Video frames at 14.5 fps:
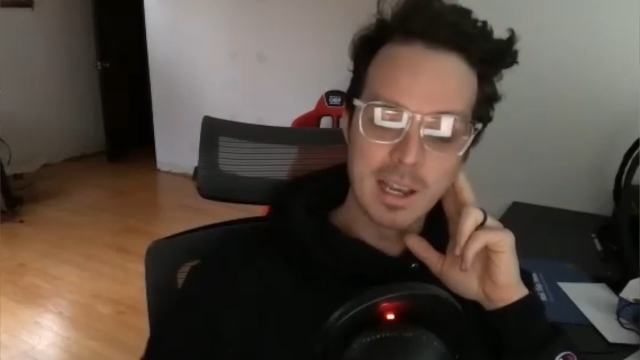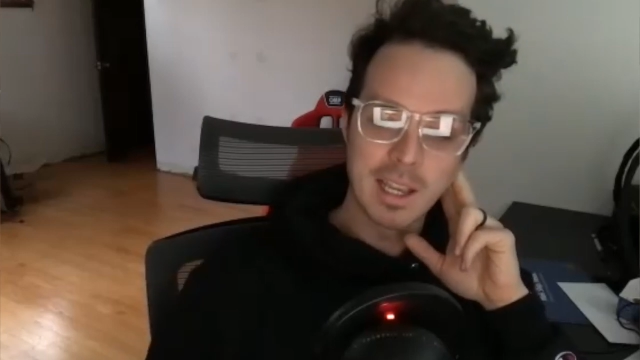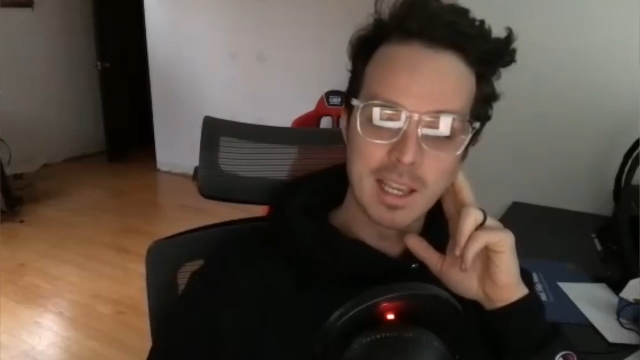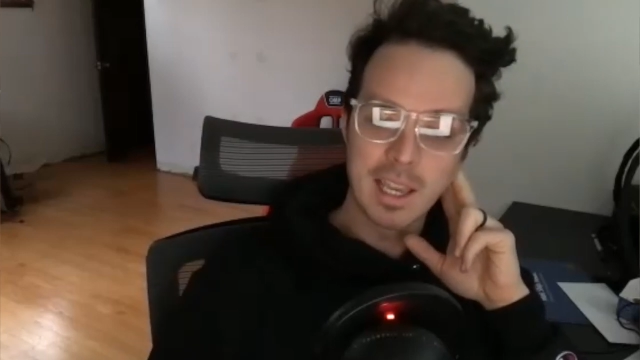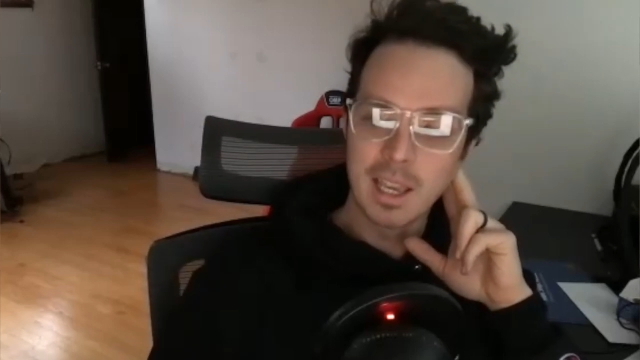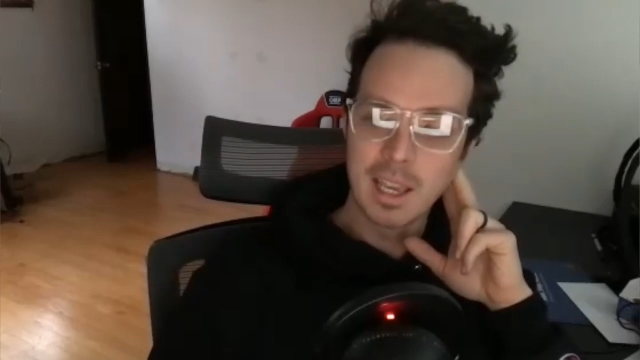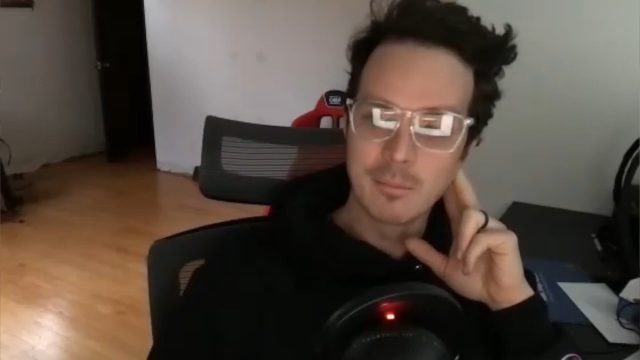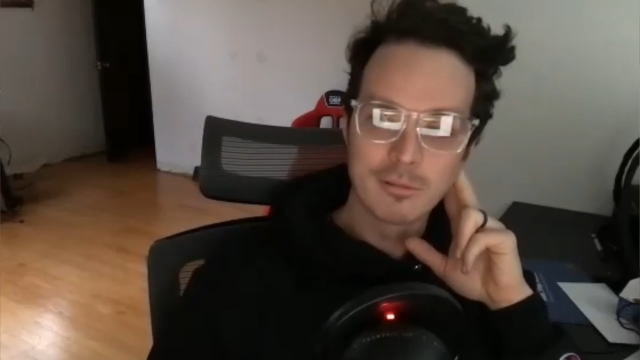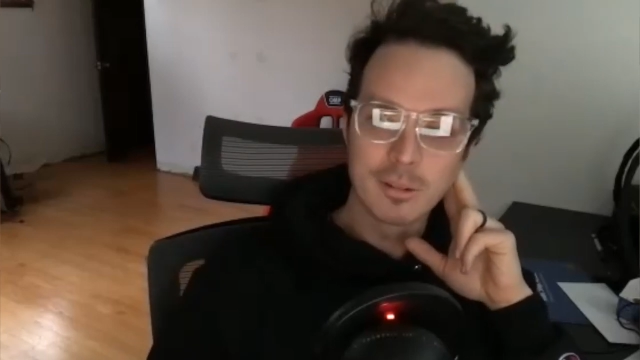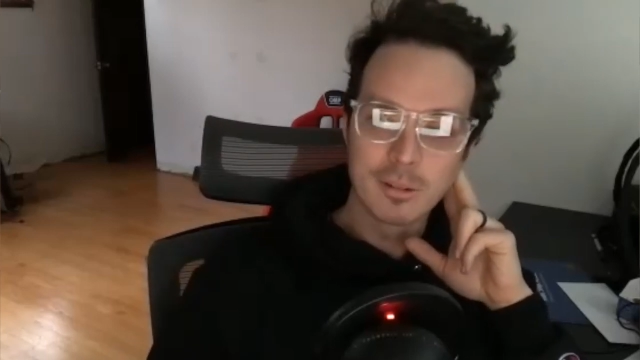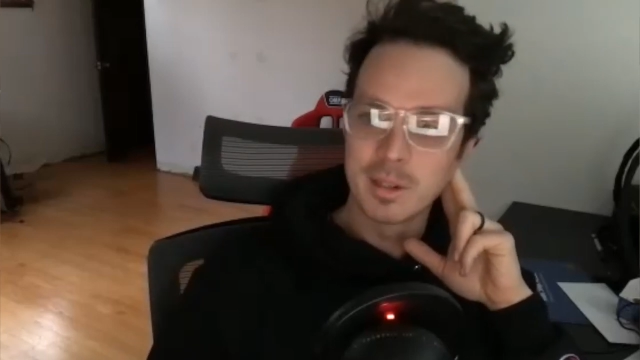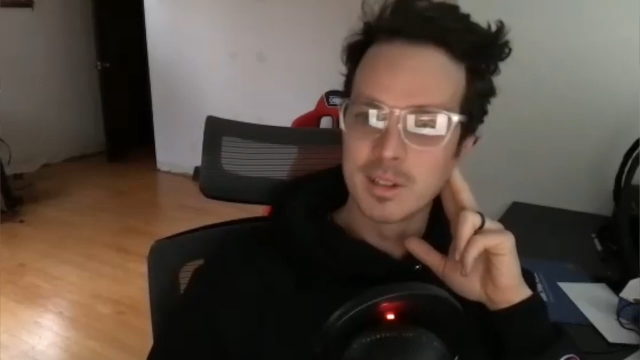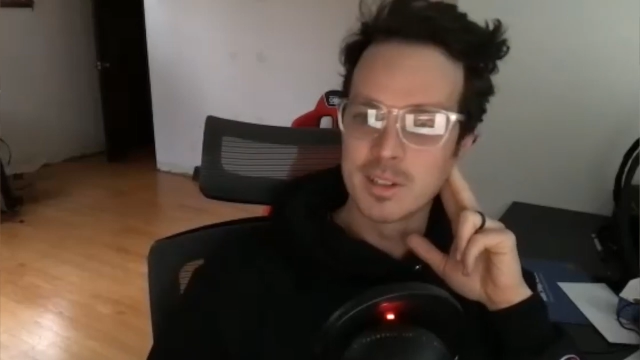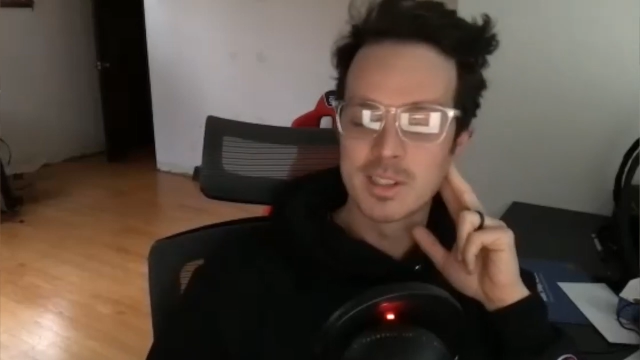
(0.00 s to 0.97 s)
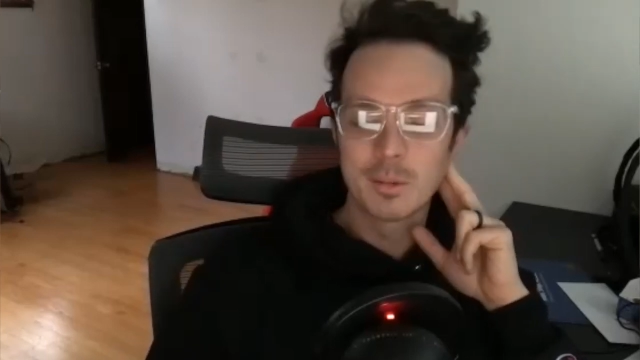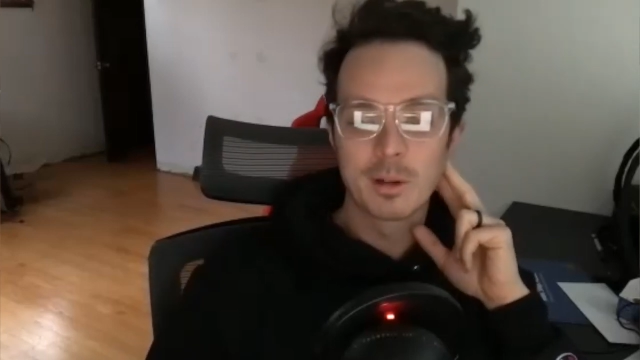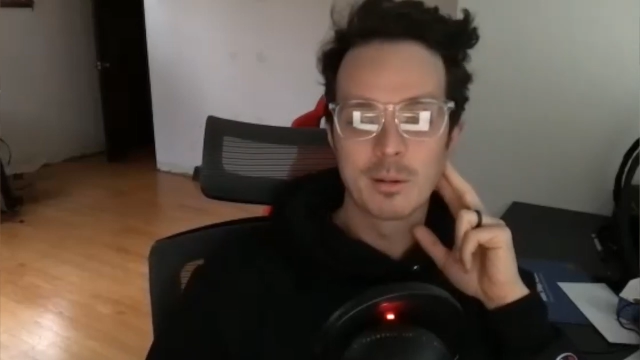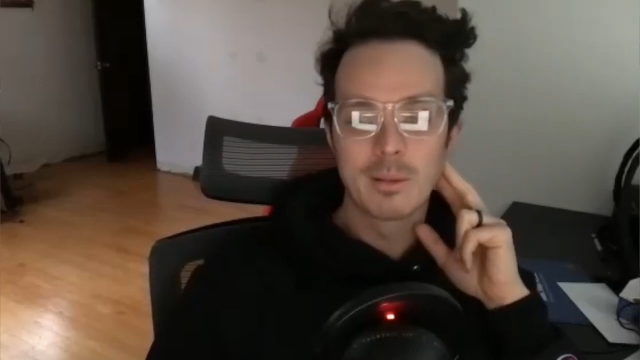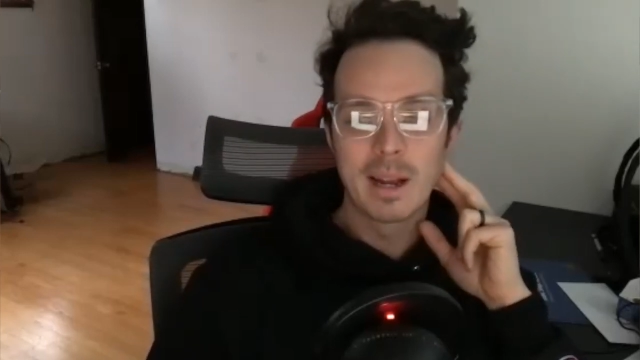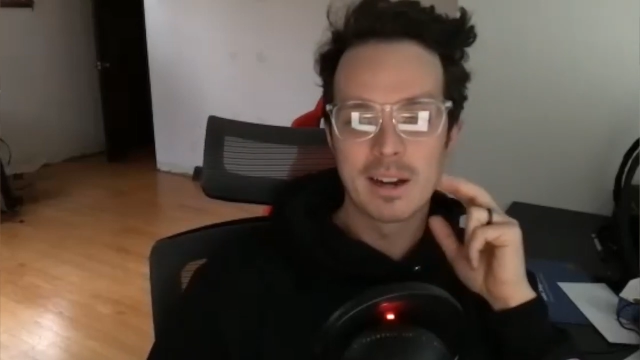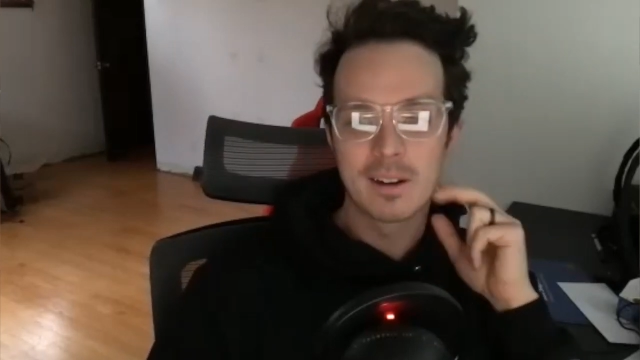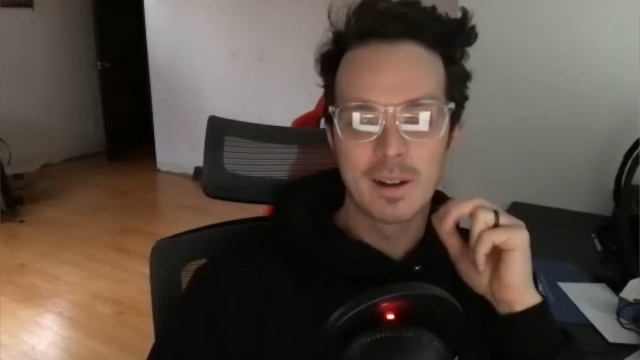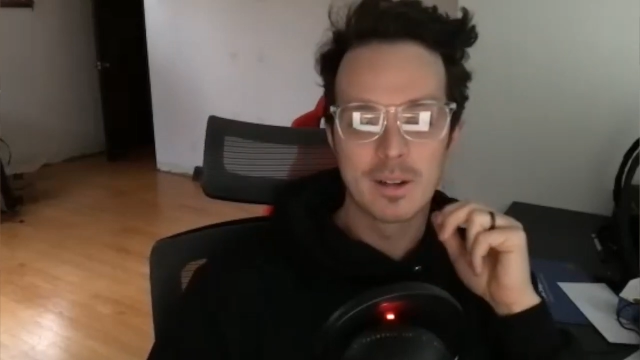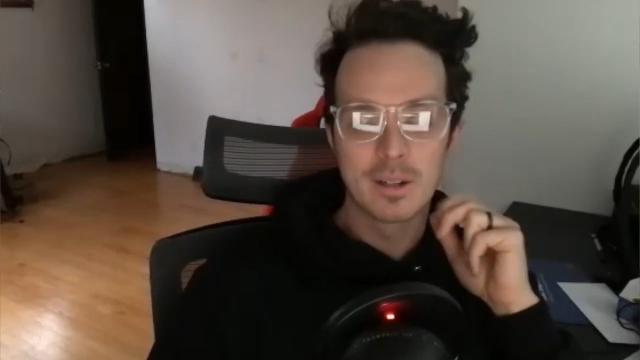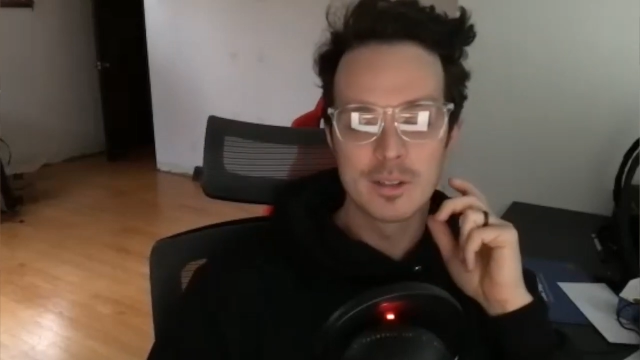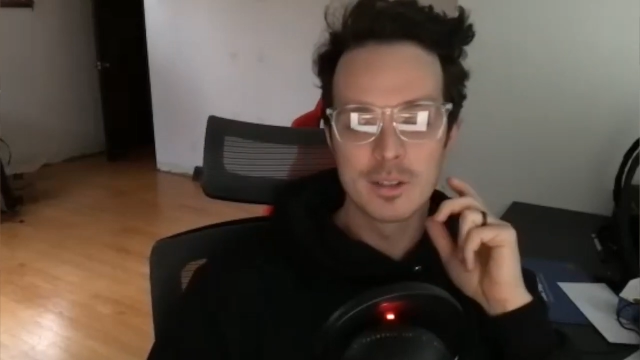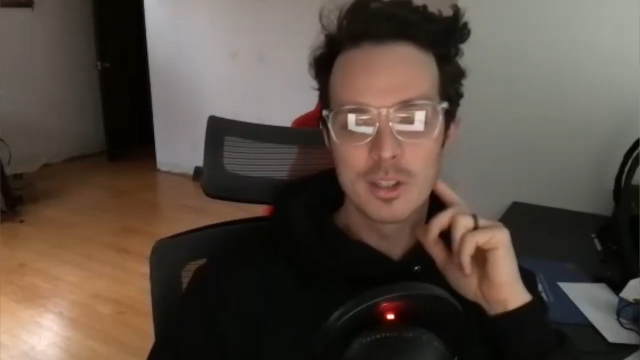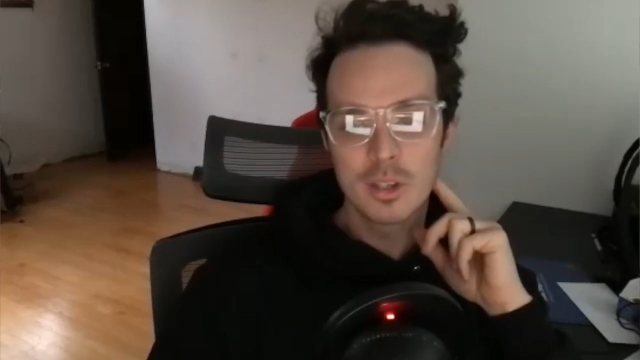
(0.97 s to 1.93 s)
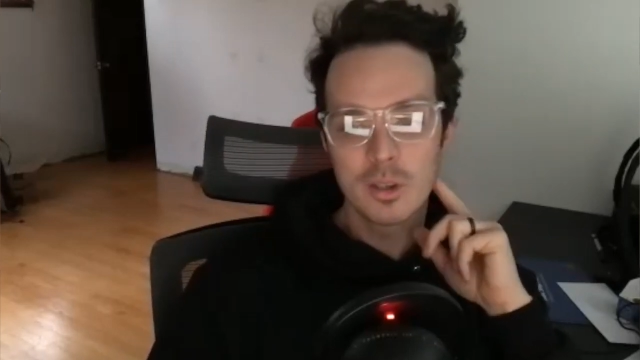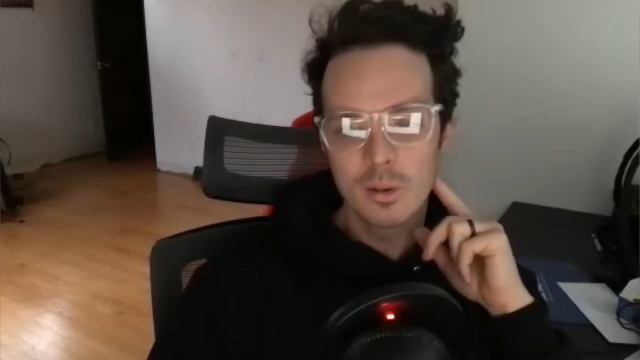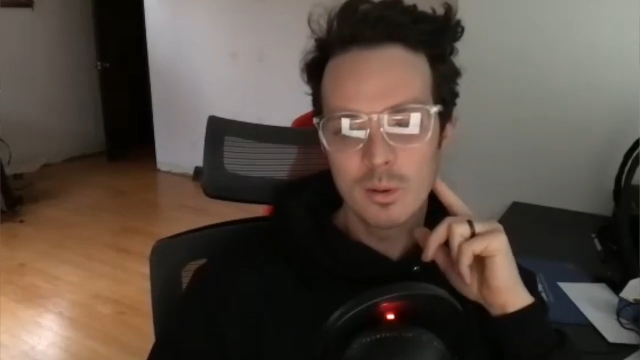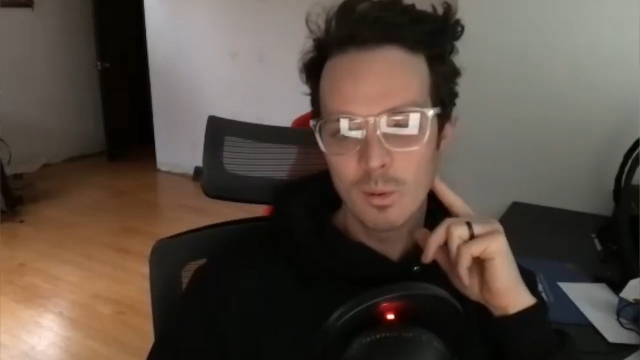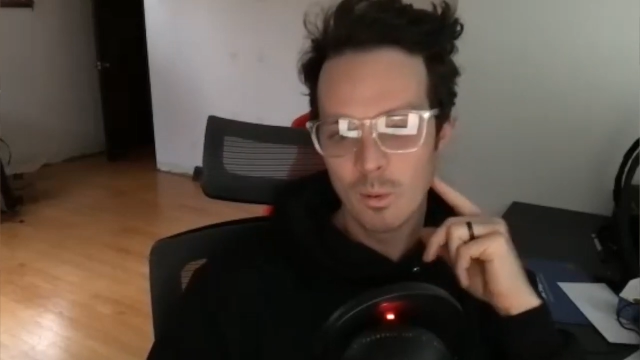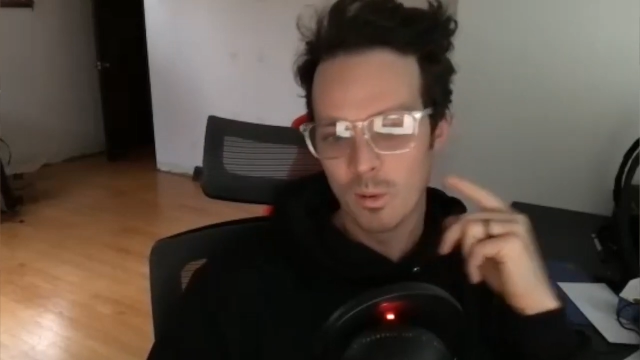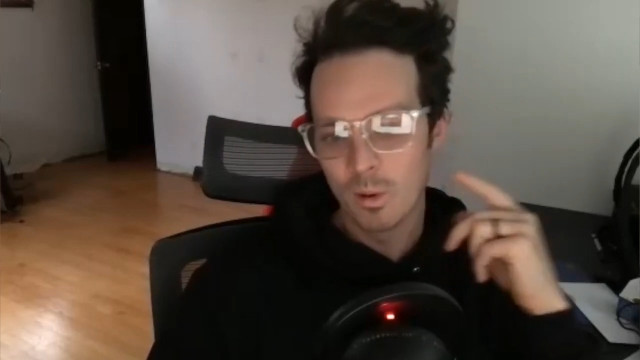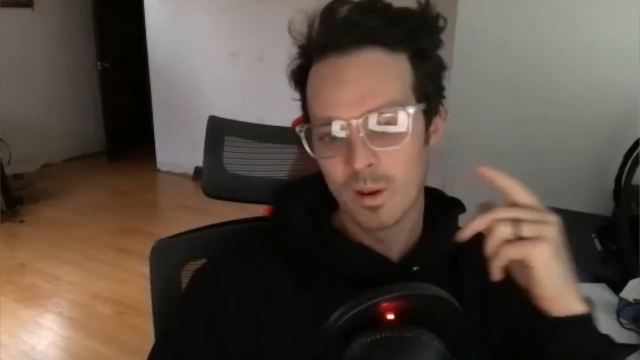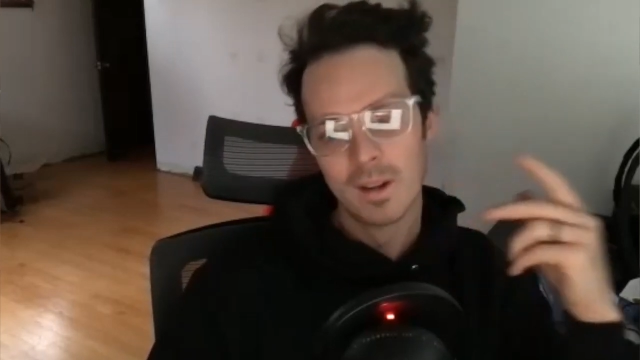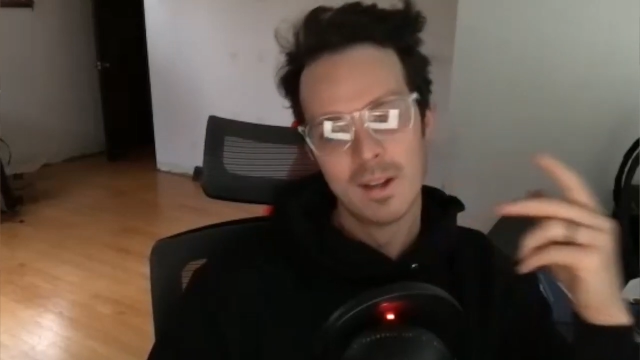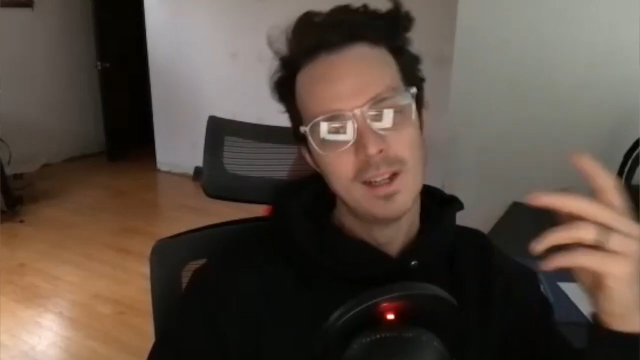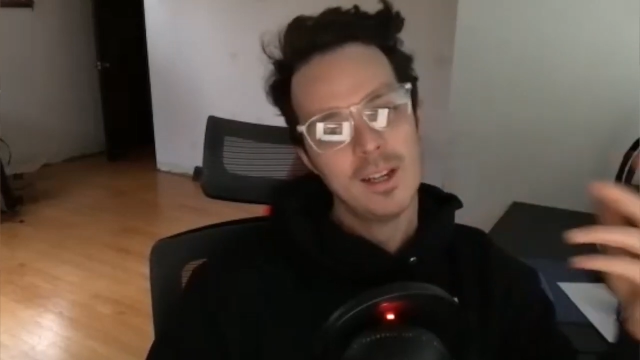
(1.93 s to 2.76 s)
came from a similar background as you, or